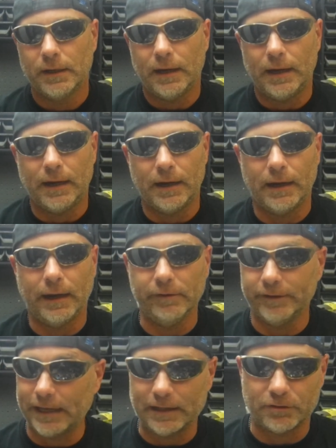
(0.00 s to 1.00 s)
I
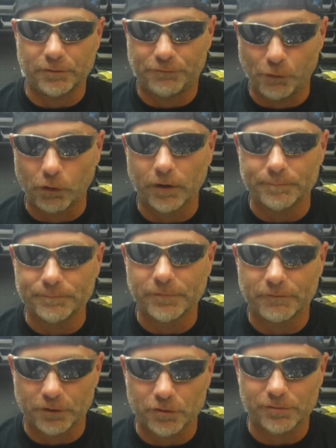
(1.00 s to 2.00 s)
only got the 4 of them
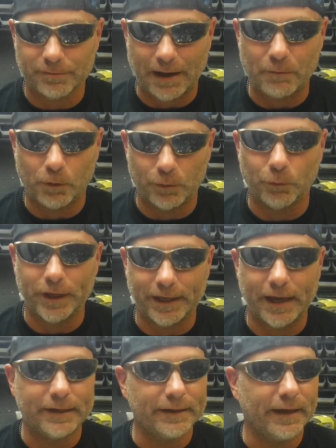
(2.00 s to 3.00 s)
that one
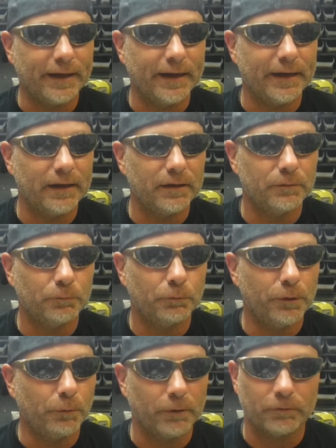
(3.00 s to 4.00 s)
weekend, and
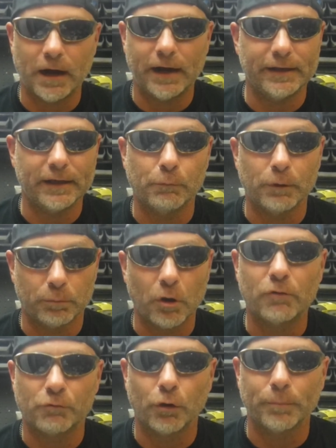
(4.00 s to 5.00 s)
we went riding and we
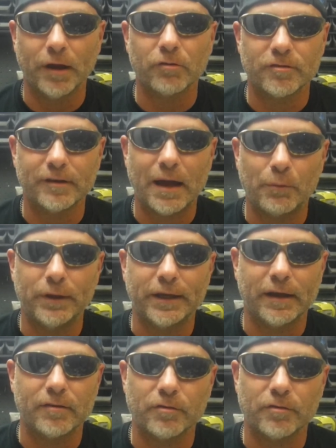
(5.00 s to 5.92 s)
broke 4 belts in that weekend.